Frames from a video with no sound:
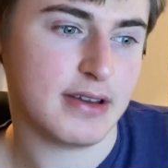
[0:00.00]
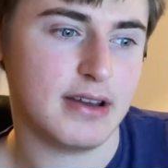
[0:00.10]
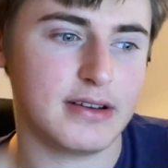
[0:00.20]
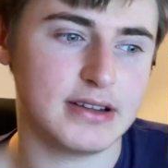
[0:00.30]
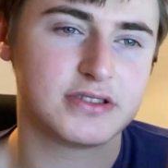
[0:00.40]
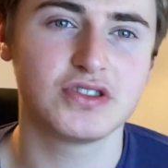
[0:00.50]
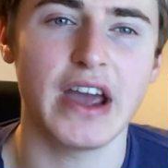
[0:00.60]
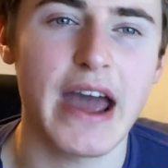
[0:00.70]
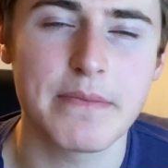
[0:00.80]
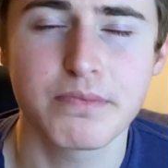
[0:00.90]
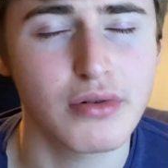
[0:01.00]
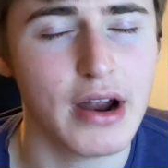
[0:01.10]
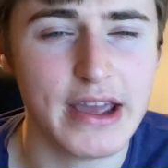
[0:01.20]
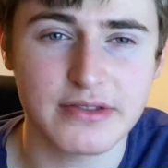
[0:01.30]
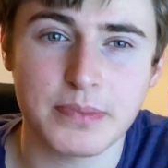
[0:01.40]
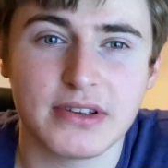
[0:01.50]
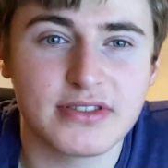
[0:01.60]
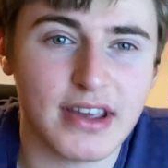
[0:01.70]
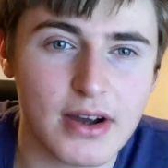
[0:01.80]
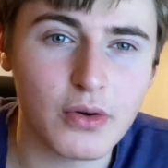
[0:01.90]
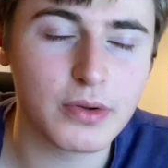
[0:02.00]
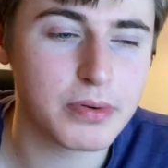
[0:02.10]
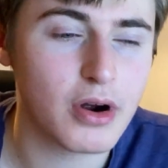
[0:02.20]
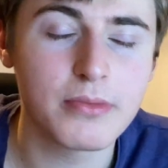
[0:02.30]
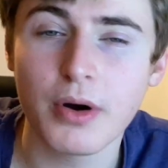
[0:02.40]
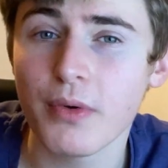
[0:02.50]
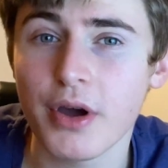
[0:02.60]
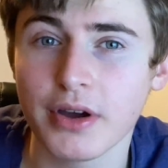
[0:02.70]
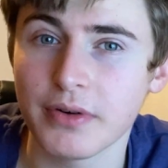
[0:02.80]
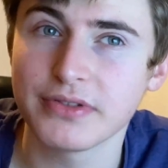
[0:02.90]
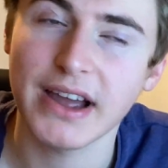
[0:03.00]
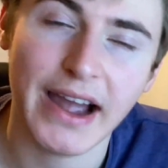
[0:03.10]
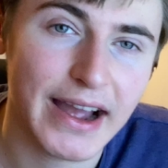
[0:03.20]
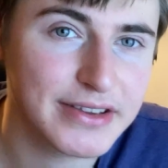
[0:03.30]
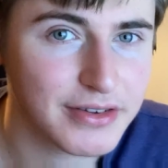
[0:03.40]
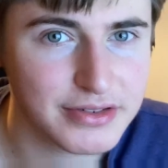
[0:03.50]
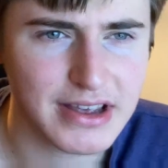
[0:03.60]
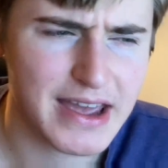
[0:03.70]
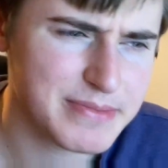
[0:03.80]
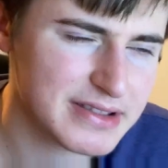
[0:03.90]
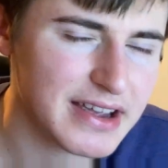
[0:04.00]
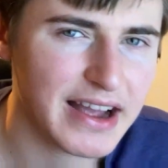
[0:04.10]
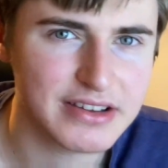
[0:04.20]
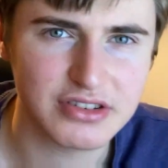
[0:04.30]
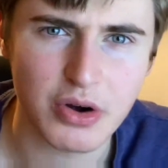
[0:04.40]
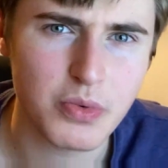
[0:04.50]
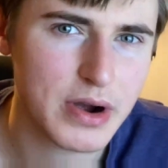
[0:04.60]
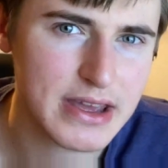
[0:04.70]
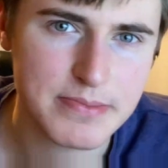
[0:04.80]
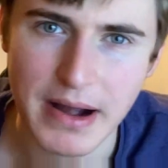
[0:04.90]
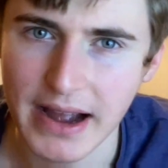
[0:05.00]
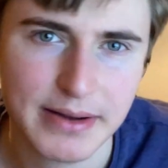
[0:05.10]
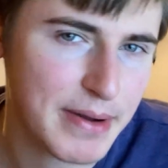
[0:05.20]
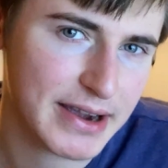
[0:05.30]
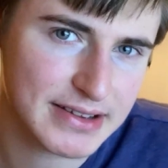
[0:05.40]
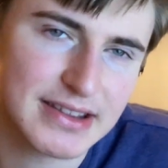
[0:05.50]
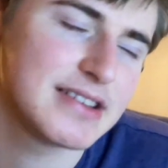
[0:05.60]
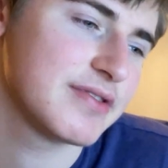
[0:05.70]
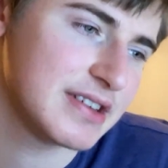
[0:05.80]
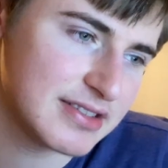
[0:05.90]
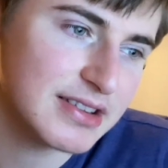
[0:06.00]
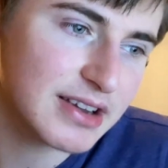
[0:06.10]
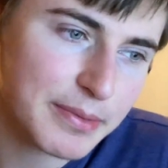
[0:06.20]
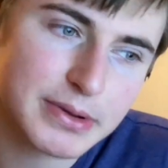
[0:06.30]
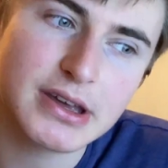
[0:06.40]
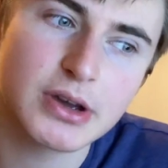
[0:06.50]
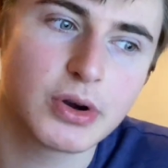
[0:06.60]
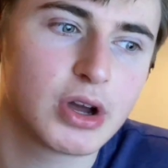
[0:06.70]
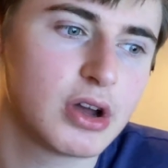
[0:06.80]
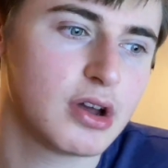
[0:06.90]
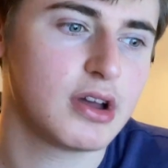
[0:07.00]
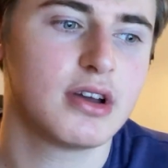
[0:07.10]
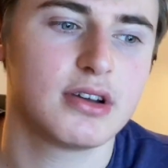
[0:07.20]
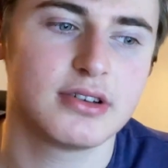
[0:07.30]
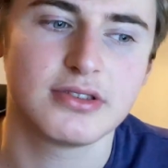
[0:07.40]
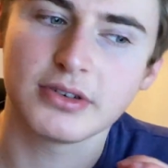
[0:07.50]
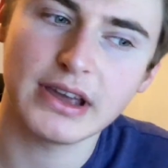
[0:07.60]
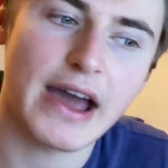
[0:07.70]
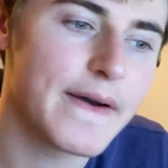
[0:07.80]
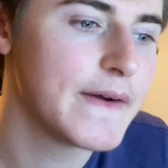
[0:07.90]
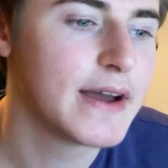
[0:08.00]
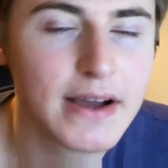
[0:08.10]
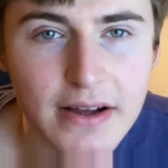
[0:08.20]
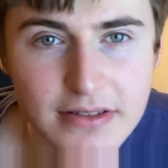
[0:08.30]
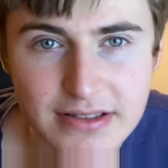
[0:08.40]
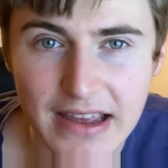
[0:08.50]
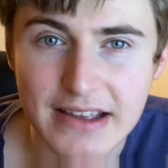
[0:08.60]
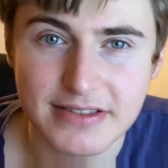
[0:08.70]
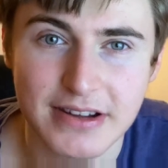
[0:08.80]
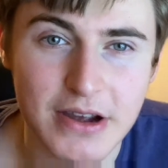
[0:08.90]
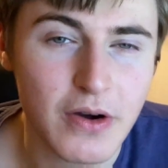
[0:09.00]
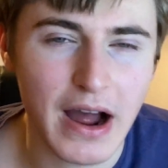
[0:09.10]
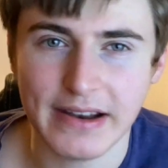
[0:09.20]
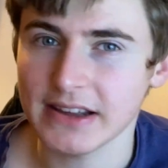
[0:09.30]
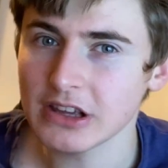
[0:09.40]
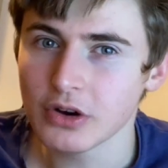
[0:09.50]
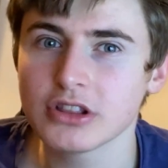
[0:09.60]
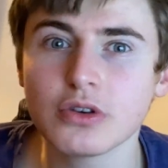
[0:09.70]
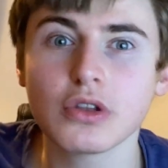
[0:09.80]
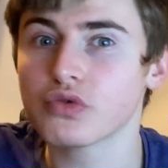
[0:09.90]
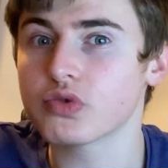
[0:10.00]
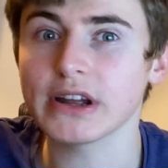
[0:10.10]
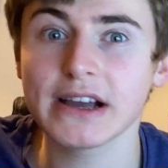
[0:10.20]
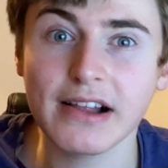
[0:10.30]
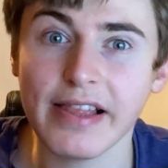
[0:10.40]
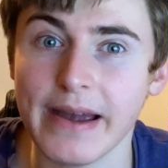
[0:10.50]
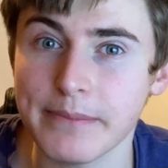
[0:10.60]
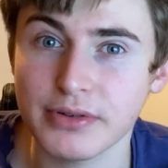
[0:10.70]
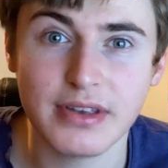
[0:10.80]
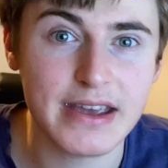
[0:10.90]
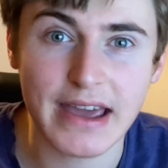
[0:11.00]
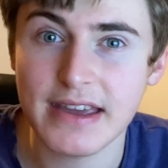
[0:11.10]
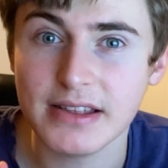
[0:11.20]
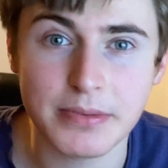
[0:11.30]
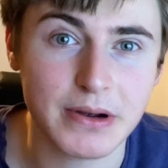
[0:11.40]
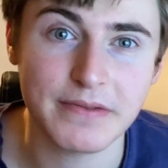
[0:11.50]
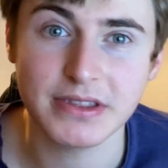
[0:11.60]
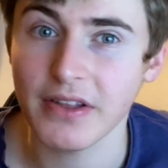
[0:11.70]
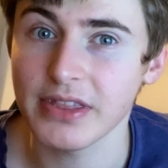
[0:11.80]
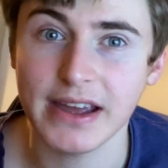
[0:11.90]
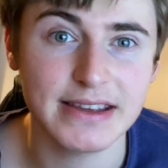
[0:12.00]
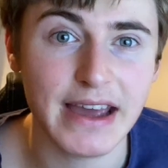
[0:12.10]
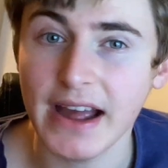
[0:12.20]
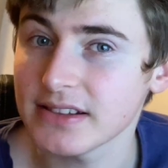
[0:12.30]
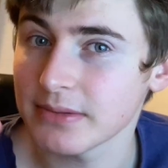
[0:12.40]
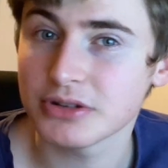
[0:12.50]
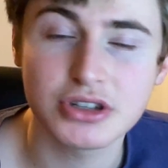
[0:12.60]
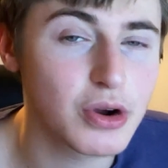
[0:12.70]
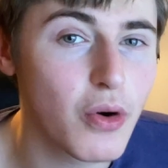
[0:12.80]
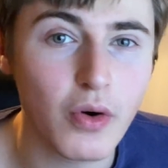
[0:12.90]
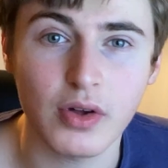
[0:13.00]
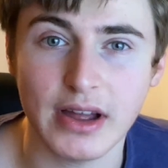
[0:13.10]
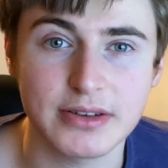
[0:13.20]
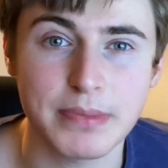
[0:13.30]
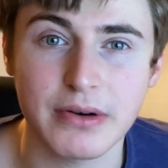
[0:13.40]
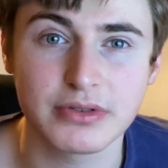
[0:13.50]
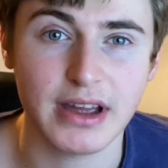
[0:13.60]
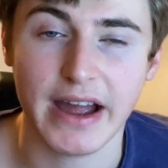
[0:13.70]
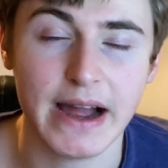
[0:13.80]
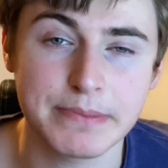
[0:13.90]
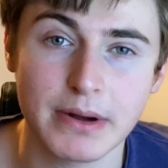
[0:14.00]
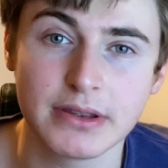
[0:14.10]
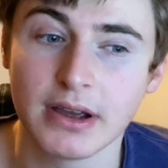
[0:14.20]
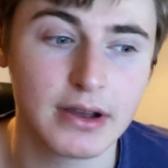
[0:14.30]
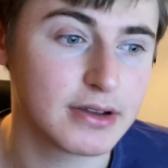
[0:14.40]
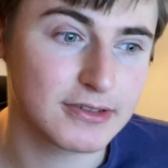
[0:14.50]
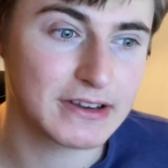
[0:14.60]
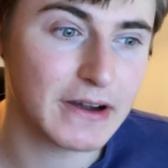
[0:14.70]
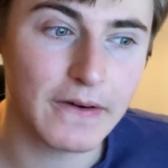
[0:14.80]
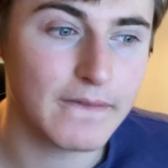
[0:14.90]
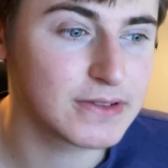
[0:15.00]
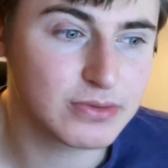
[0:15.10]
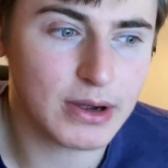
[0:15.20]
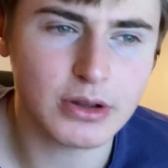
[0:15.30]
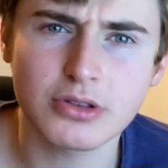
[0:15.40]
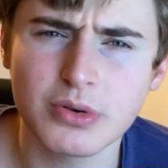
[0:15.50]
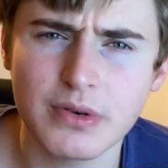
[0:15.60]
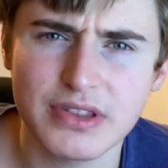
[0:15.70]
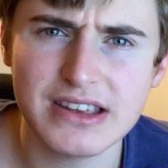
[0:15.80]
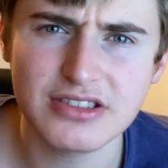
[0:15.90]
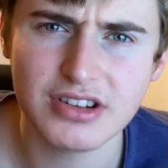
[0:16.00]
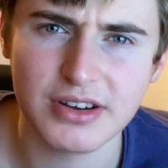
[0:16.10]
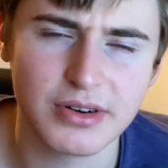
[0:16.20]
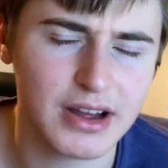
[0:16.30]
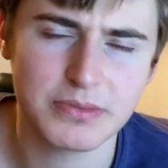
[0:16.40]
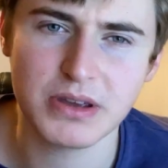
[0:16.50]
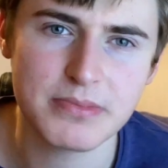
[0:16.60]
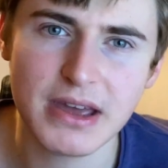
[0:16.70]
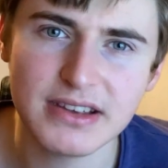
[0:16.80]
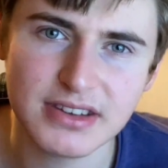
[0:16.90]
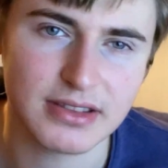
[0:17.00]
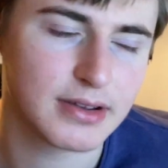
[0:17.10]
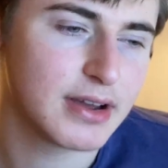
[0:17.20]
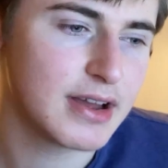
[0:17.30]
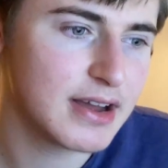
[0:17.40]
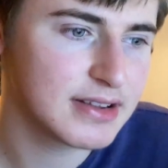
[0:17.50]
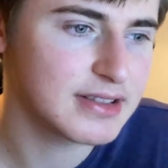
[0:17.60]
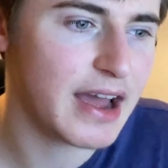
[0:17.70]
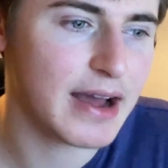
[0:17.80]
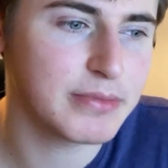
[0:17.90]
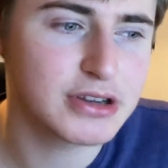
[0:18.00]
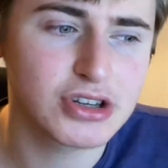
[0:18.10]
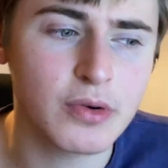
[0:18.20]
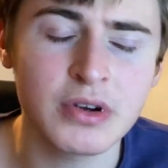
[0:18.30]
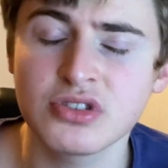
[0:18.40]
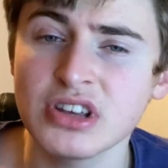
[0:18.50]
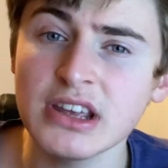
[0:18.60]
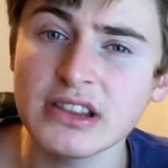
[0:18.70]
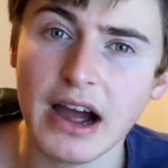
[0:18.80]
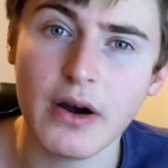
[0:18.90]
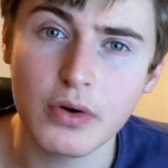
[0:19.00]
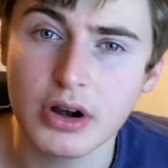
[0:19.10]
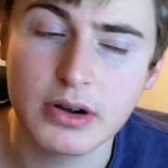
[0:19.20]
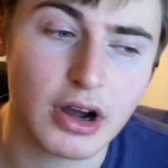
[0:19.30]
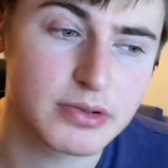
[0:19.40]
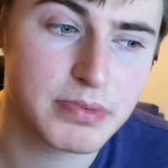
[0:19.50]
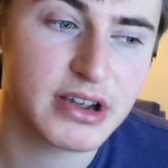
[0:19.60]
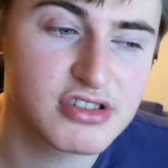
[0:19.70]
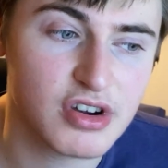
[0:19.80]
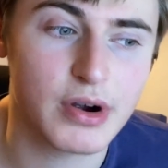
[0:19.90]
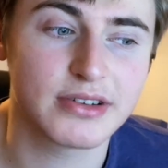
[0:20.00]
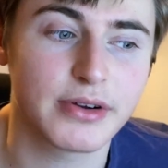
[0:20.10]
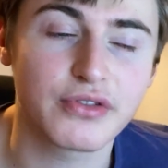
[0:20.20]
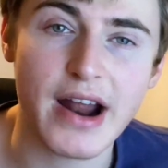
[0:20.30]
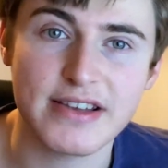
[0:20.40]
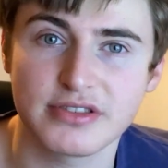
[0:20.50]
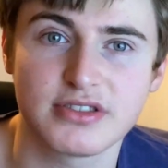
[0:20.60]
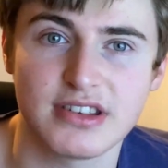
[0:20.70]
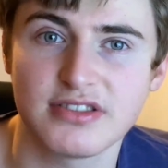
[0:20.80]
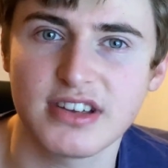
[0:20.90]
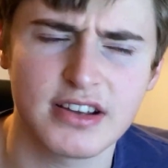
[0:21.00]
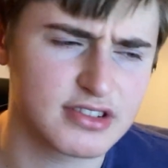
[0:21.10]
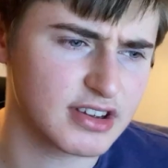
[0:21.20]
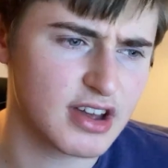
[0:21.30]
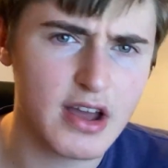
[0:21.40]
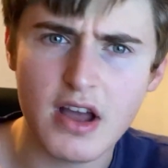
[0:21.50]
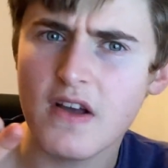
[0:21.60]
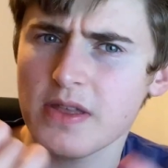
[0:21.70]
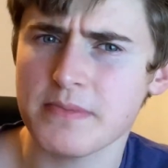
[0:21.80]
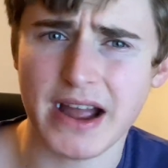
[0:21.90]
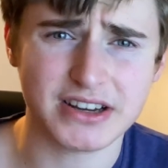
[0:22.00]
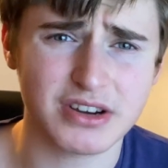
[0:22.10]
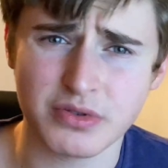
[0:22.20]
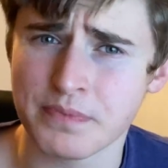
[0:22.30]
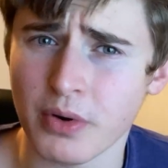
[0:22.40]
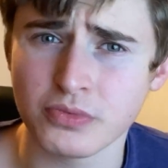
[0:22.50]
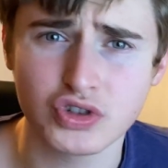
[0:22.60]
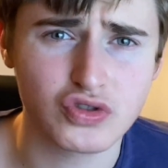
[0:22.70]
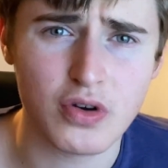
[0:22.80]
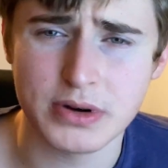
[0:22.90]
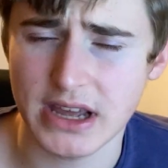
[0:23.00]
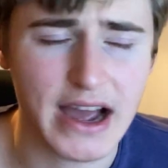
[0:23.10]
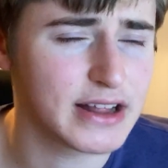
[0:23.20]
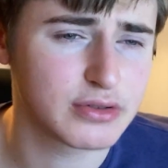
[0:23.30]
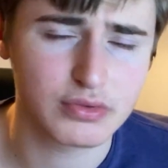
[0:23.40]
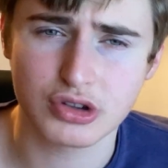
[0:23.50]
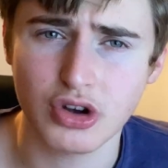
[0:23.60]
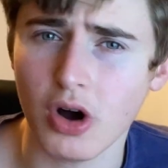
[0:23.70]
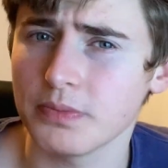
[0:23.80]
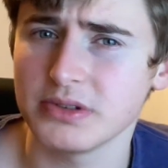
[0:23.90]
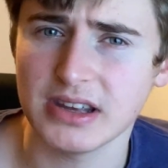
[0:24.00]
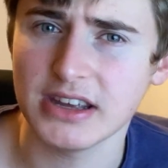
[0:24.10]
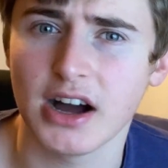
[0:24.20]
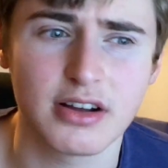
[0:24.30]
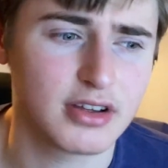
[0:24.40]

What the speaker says: And yeah, it'd be sick. All the promo work with Taz. Obviously, him and Taz go way back in the days of ECW. So yeah, these two. And you could do the ring collapse thing. AEW haven't done that yet. I'm sure that's bound to happen. So why not do it with these two? It'd be amazing. And we've seen how good Big Show is with wrestlers his size. Like the matches with Braun Strowman he had were top tier.